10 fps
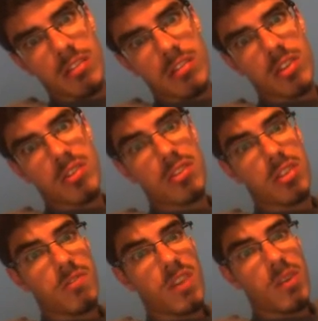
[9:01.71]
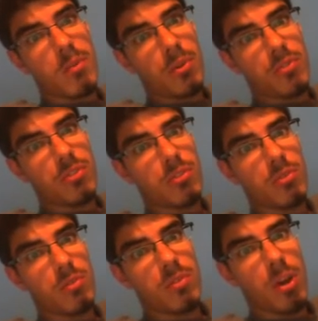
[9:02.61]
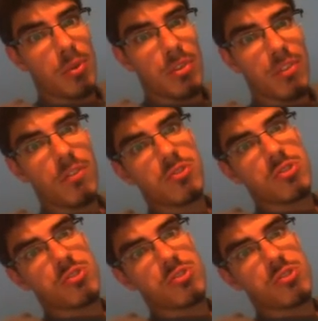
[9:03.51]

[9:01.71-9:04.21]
So it's only favorable to go with the future